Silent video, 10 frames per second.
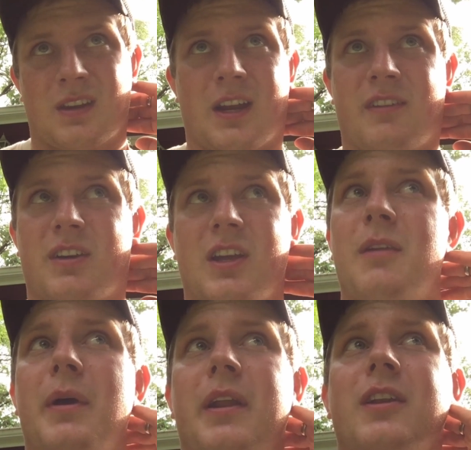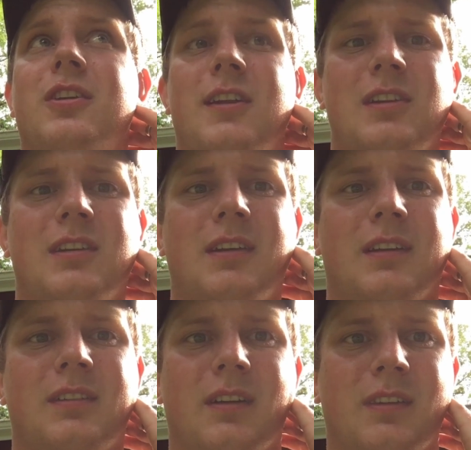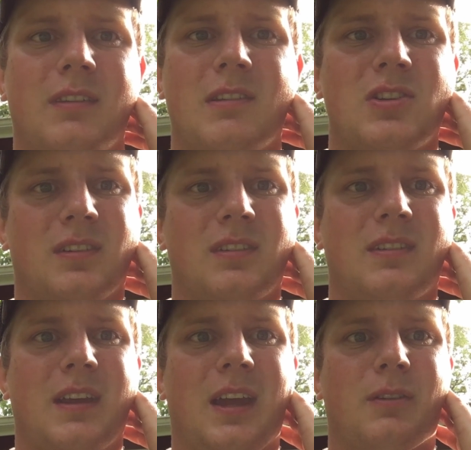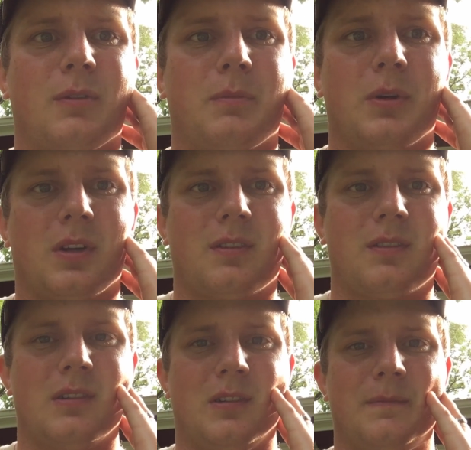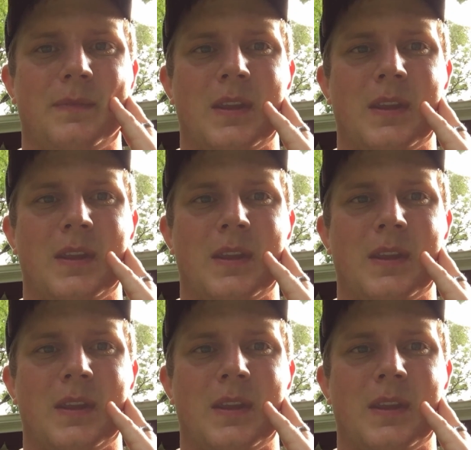Kind of a good penetration test because it's just stacked with books. So